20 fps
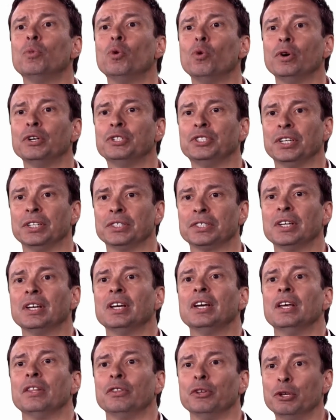mortgages
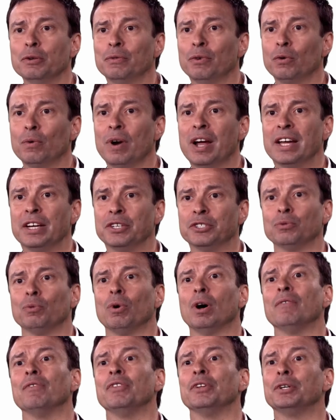that you've arranged
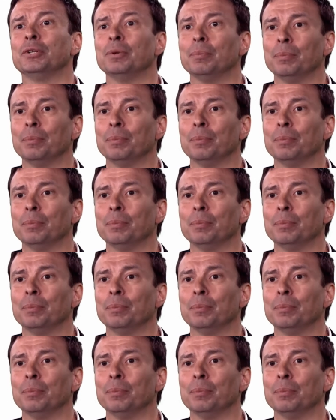rather than